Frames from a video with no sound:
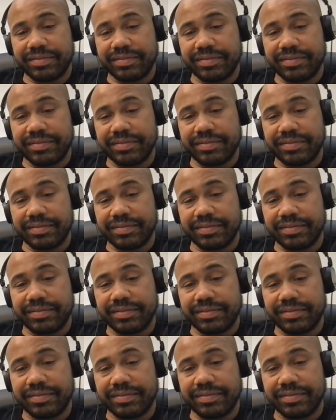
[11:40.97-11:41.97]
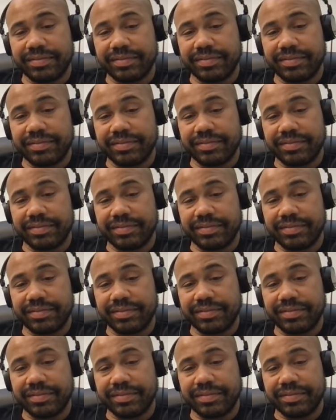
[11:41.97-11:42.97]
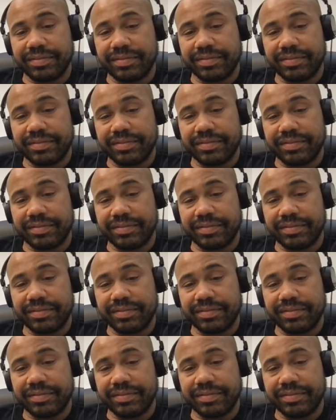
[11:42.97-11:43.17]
No words are spoken by the person on screen.